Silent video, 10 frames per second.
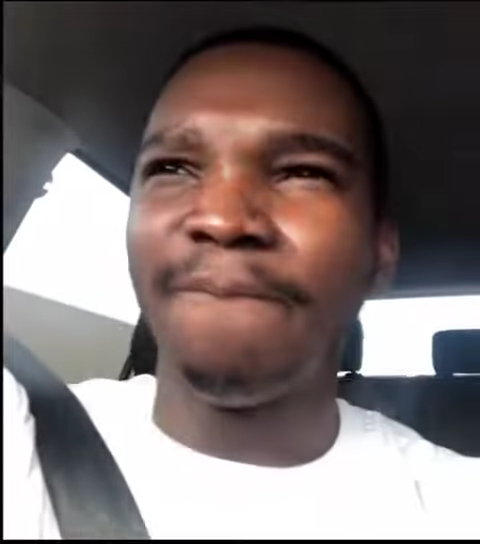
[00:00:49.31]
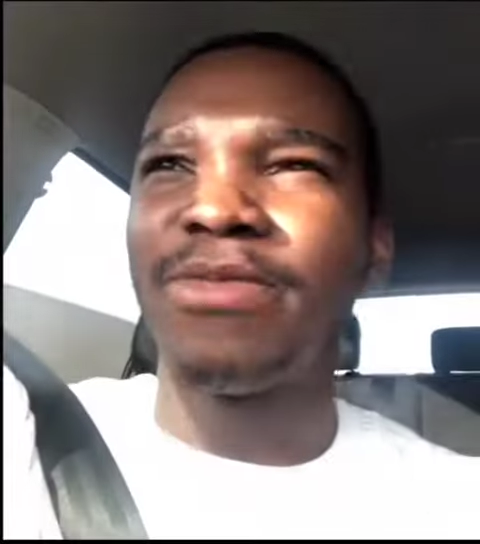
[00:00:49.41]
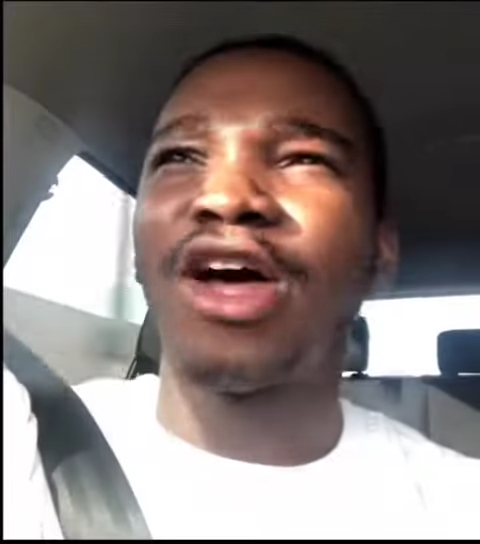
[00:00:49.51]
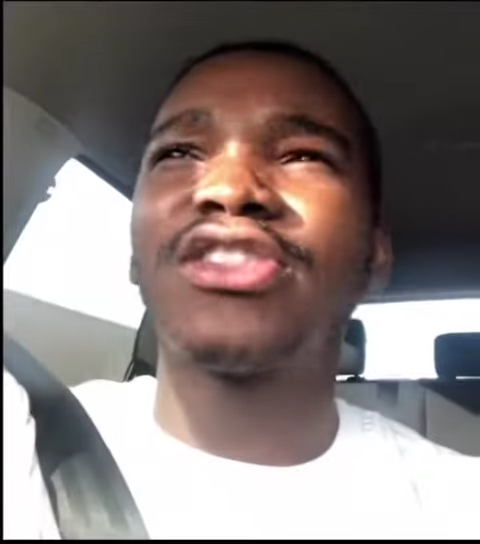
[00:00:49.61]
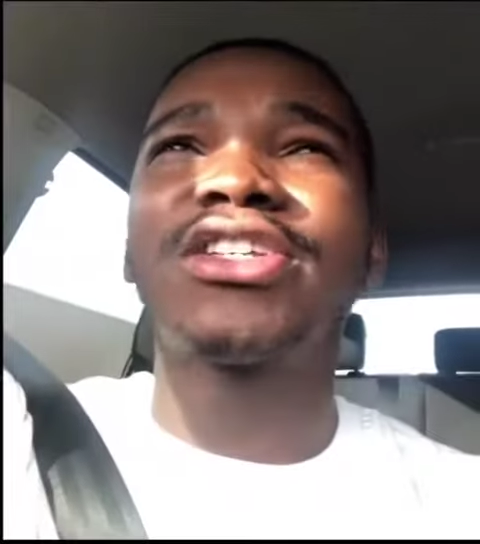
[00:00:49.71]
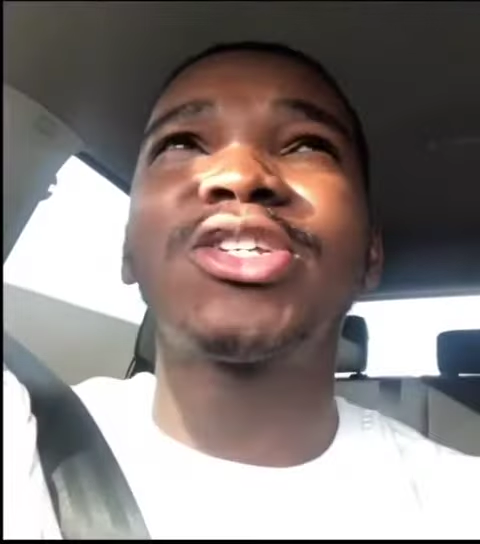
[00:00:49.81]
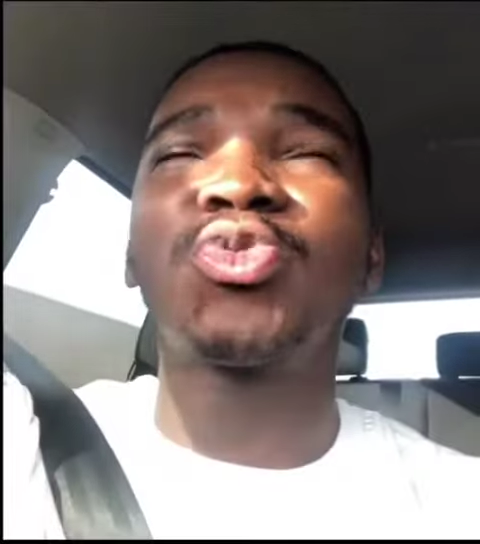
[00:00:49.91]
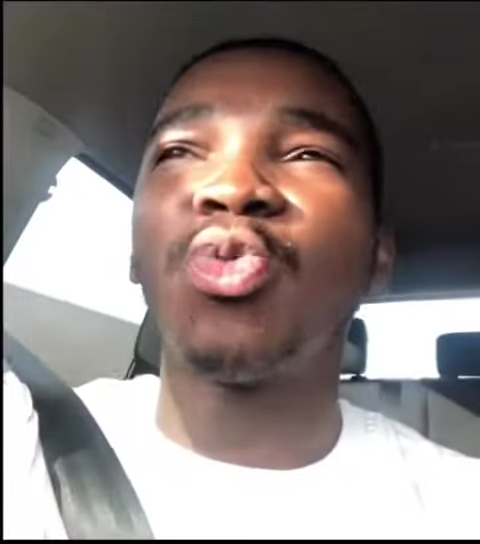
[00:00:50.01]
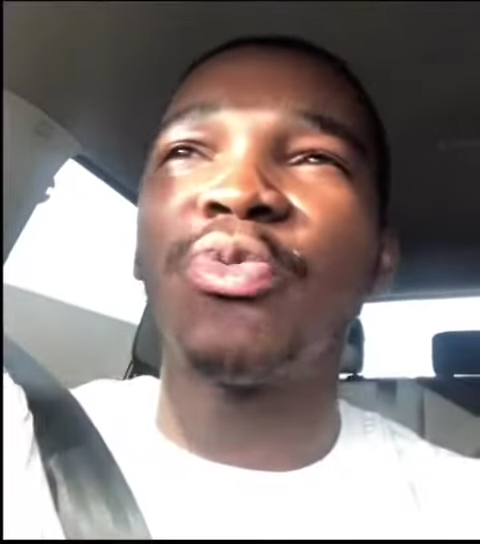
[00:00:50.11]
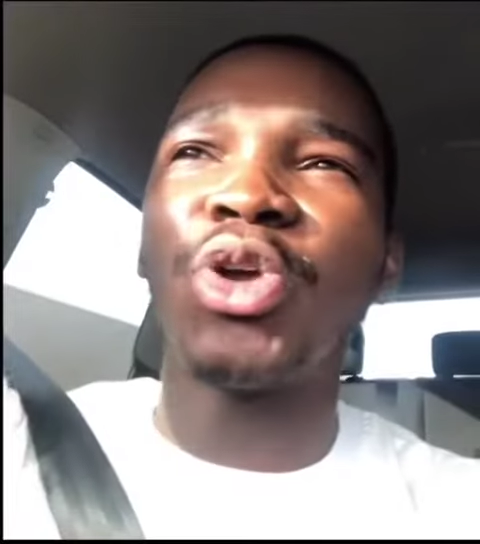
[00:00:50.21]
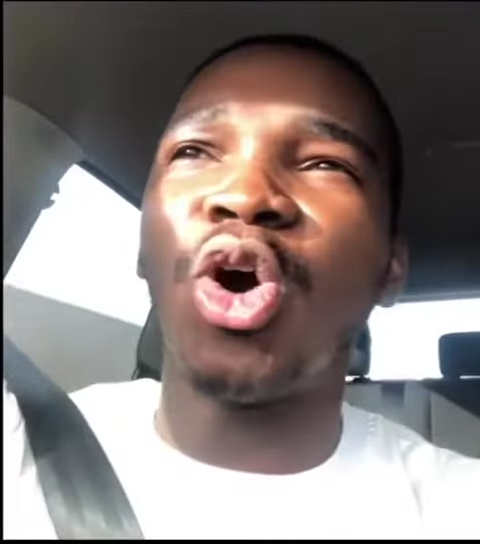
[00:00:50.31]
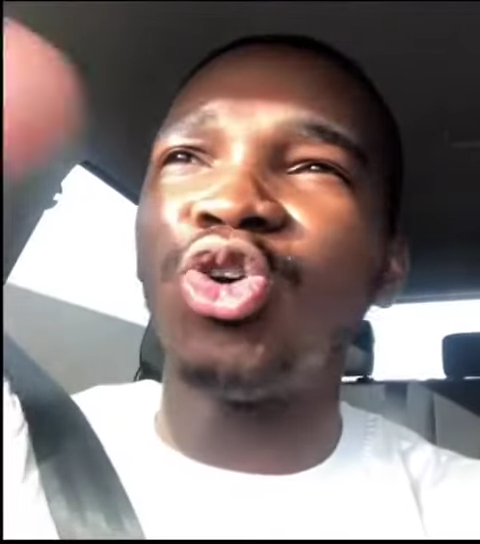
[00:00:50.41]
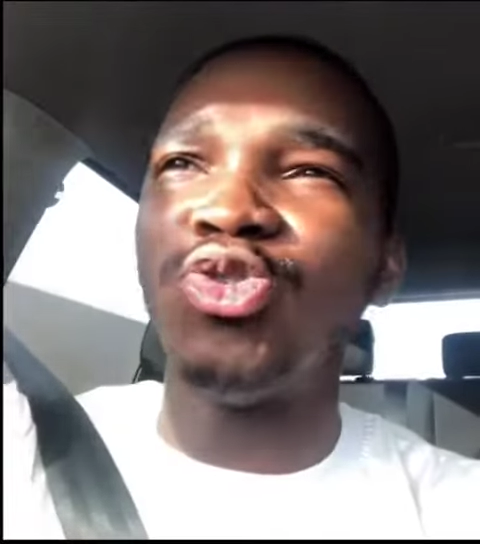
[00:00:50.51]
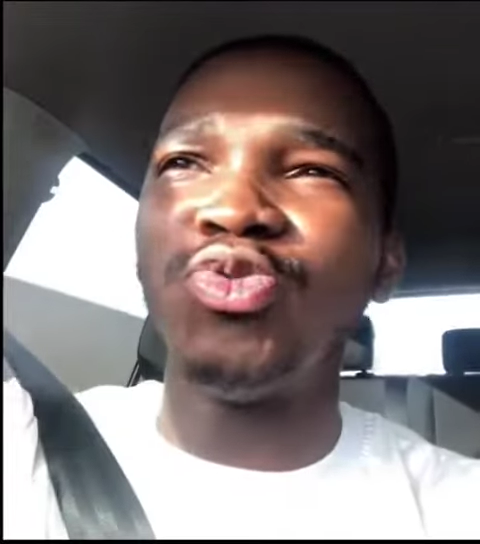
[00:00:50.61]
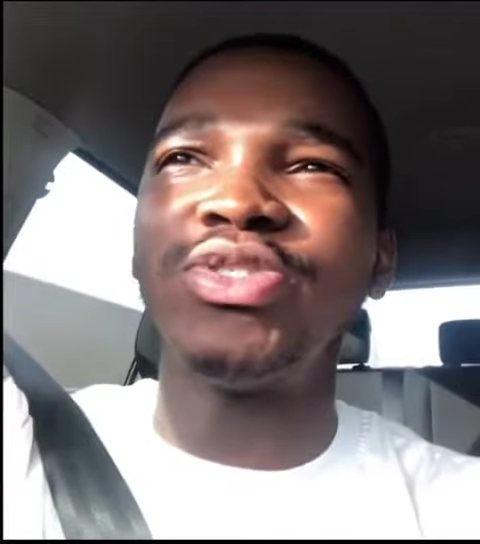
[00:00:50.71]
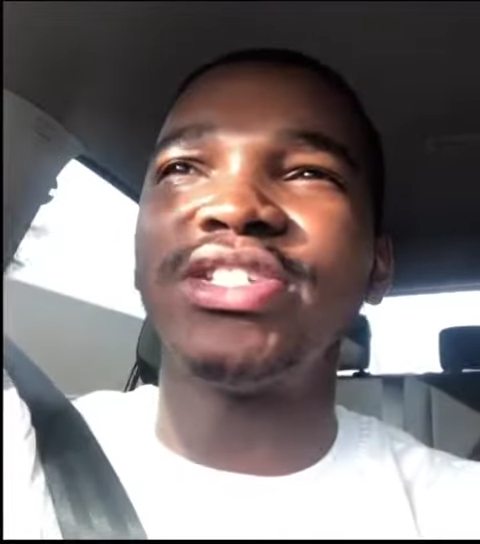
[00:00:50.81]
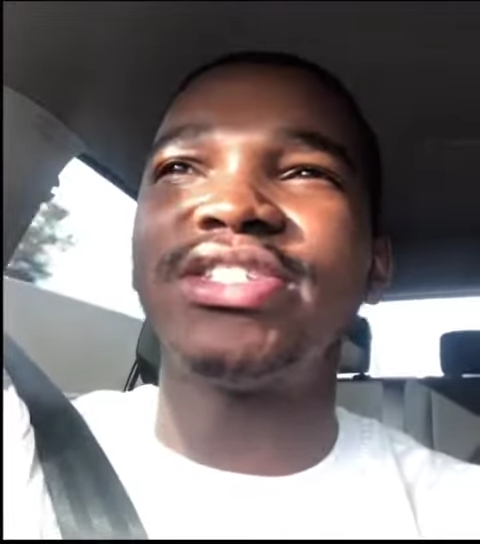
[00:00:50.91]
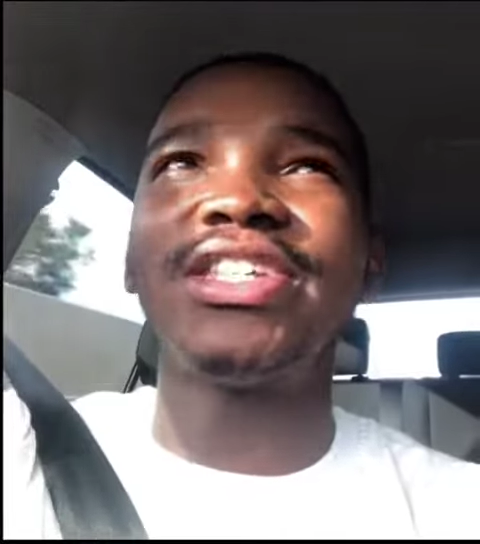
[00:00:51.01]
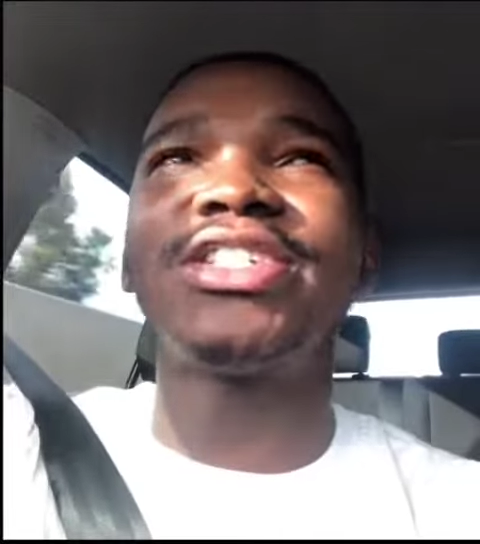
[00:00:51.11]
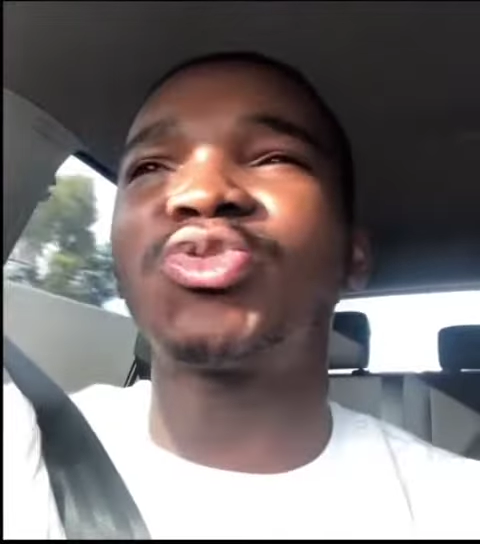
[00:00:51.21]
Now, this is where we all lose
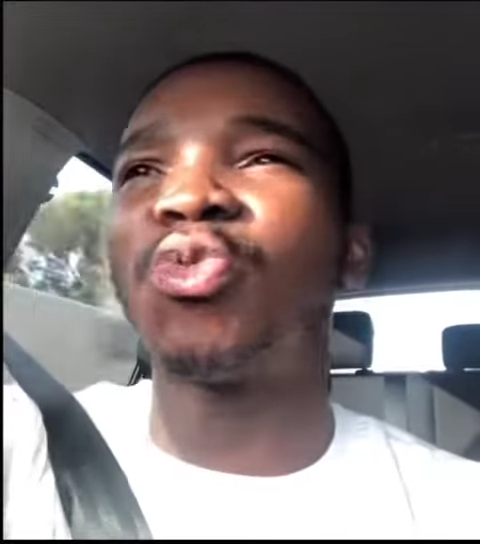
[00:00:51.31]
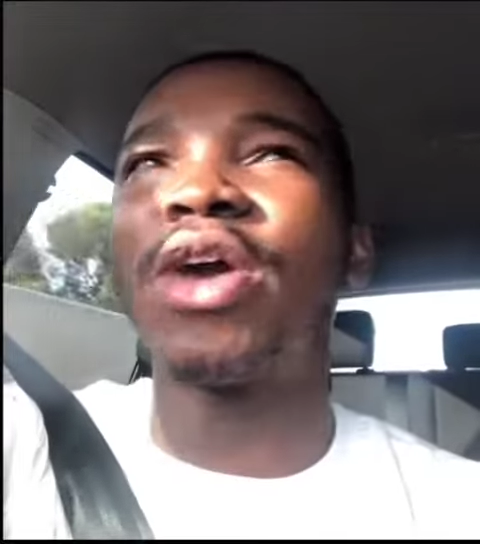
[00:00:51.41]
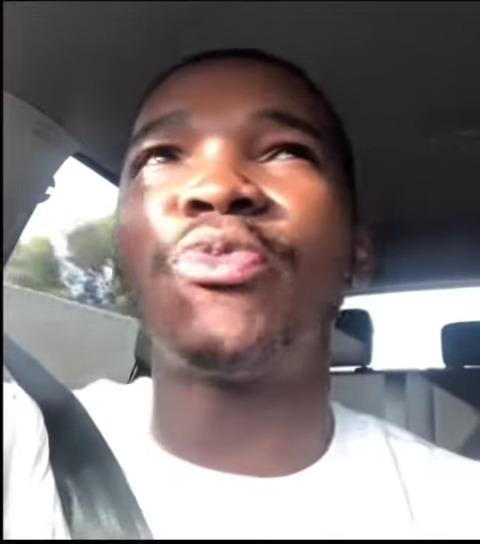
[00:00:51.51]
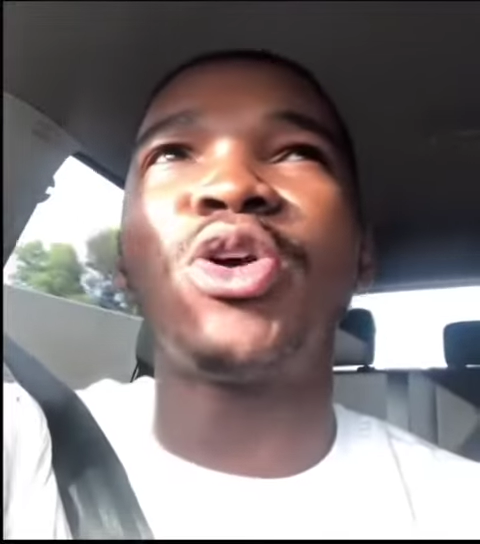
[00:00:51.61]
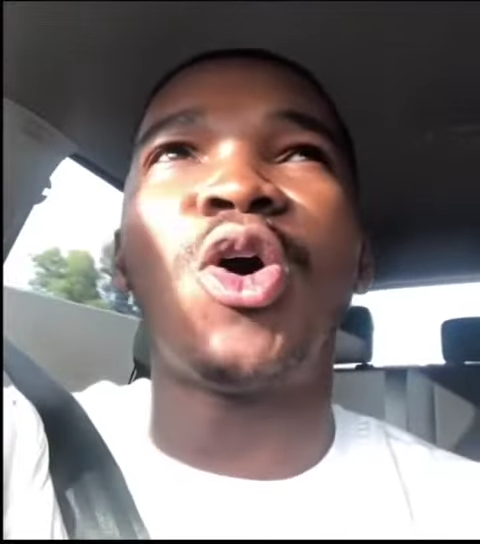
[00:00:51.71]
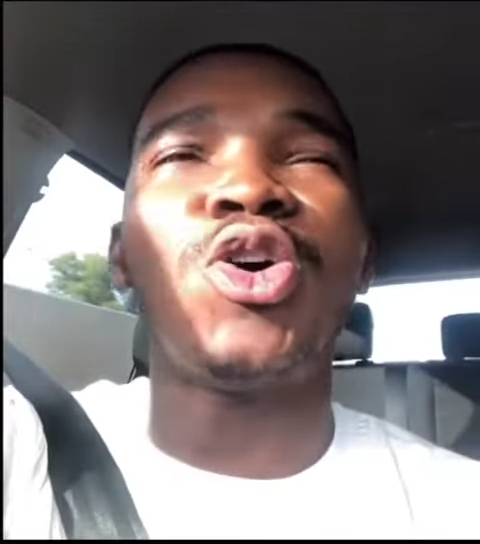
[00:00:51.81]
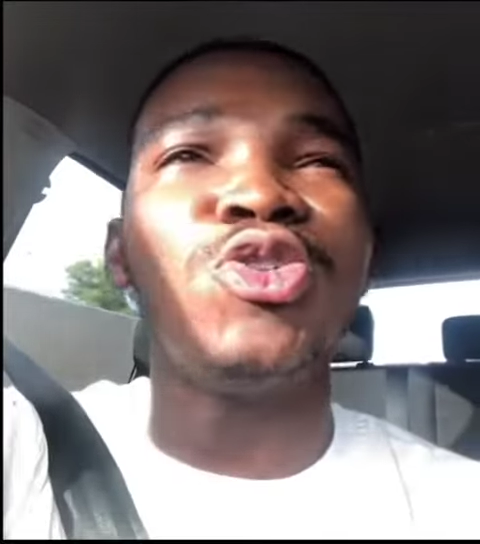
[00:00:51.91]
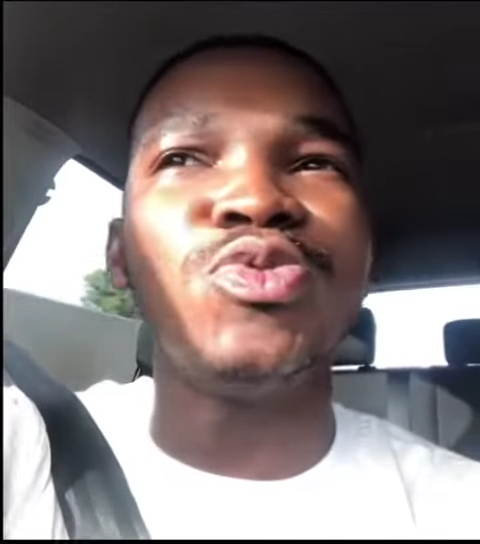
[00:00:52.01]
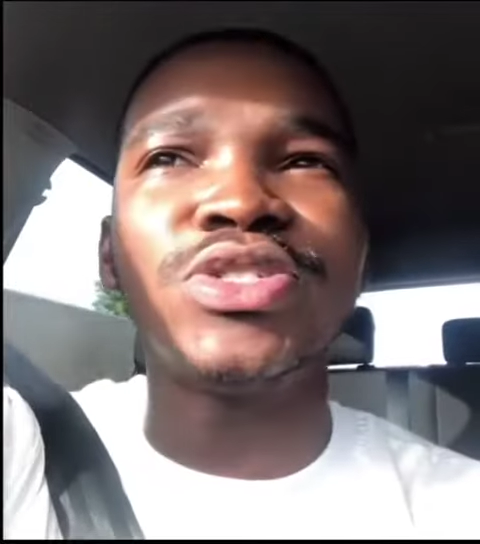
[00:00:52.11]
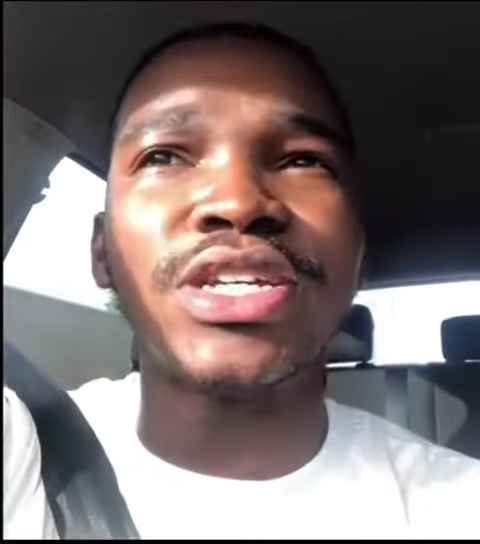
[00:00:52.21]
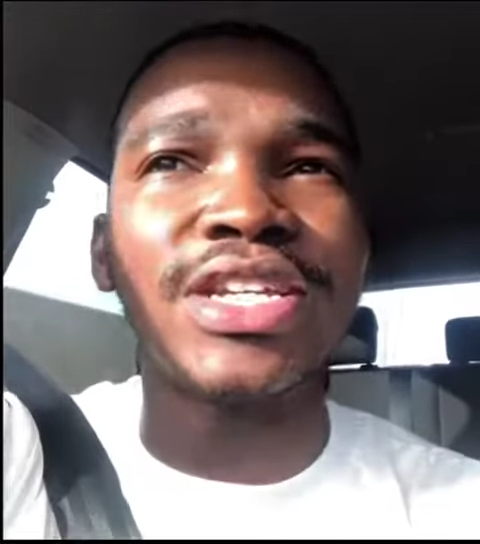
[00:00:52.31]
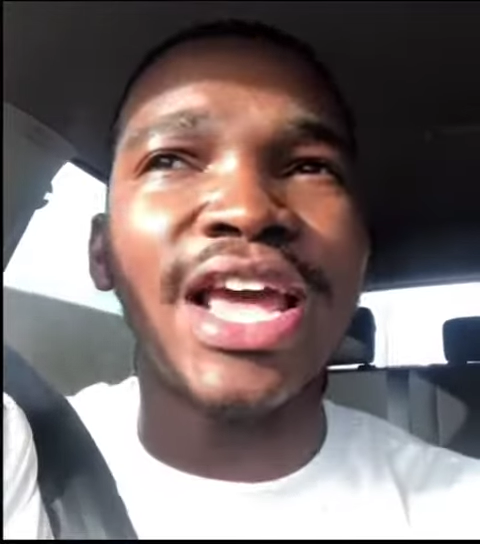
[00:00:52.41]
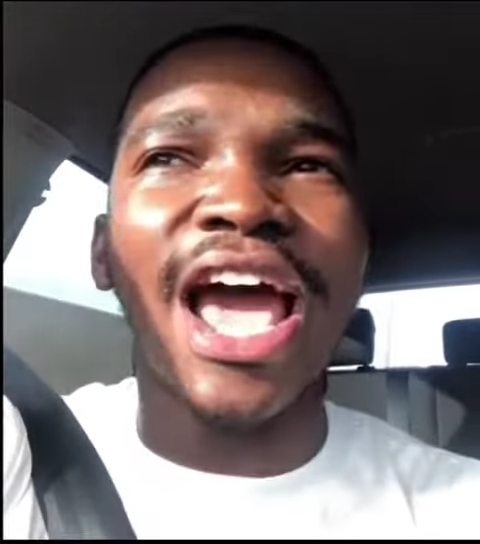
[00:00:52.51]
it. This is where we all lose it.